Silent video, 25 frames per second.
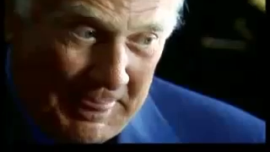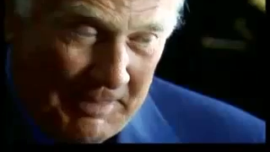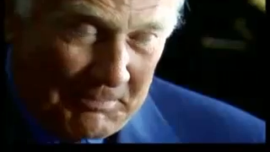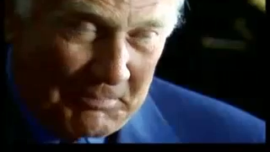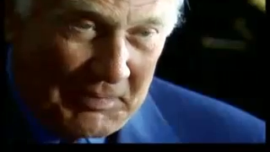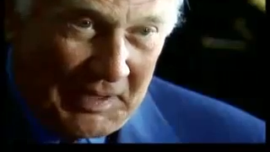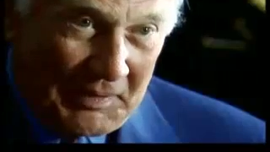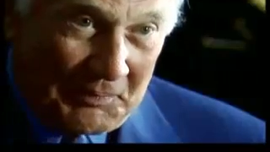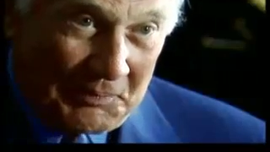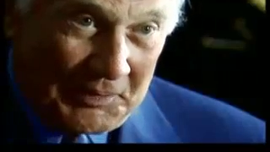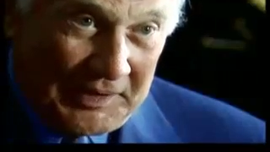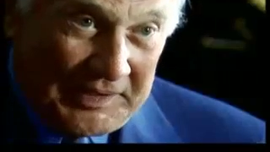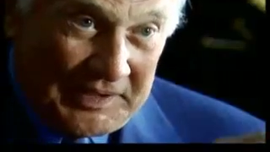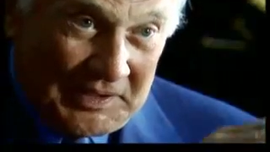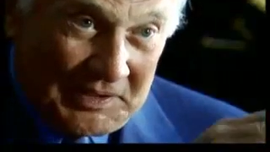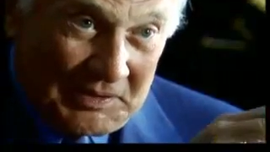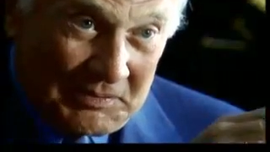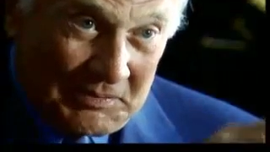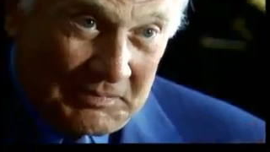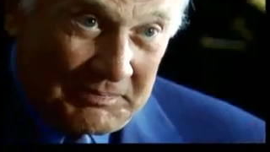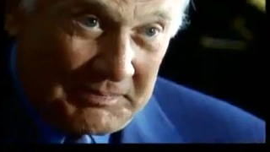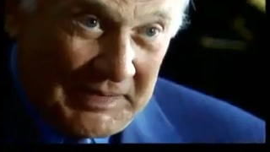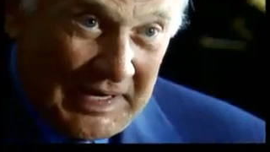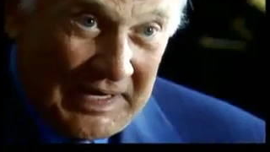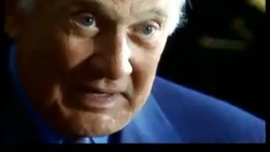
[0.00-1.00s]
But when
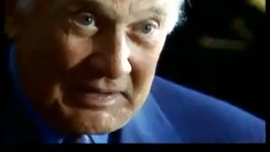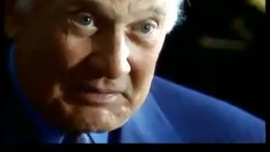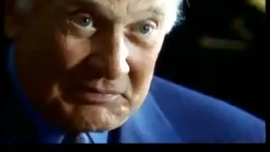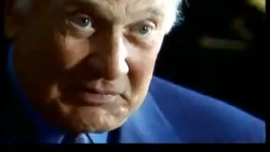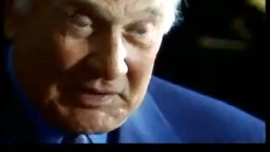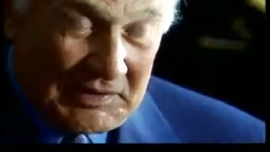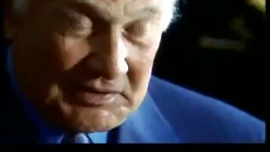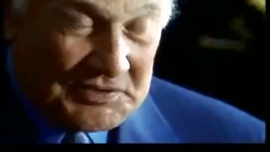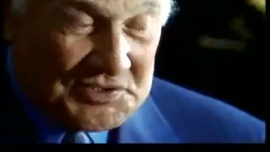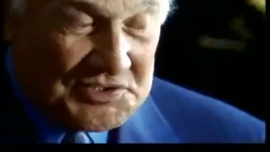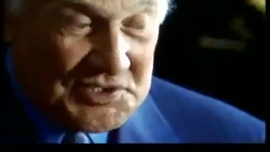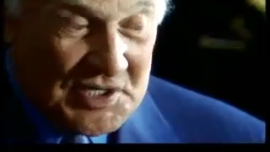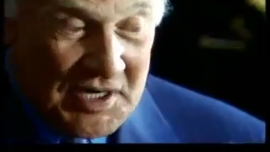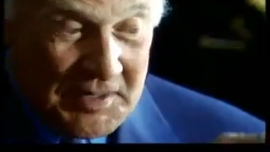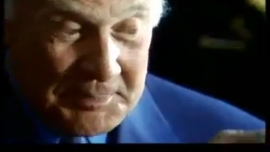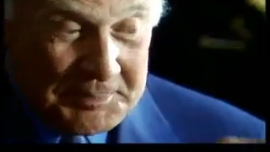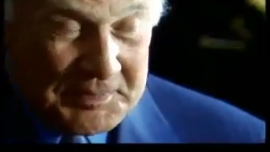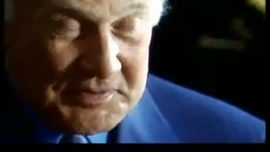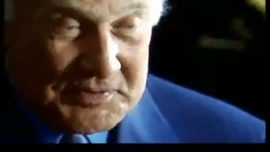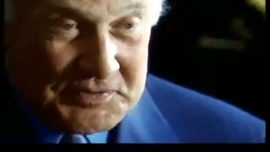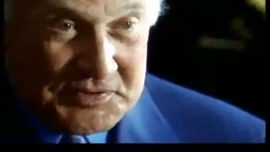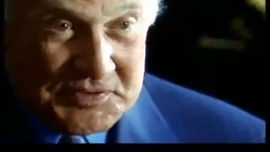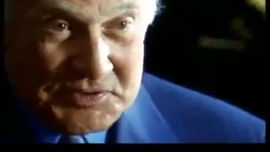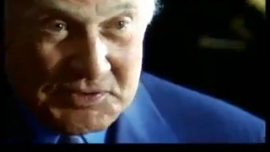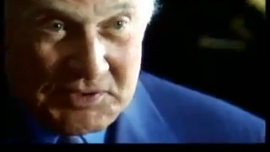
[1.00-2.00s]
you made it real sharp,
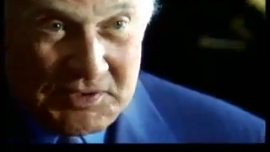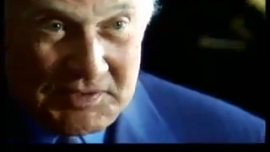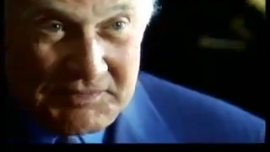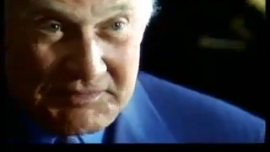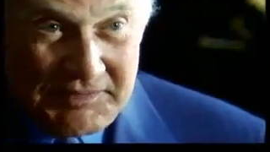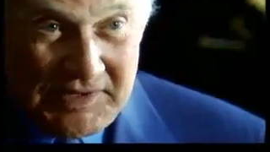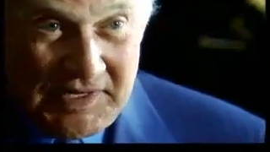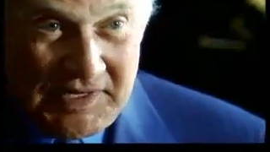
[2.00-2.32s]
it was sort of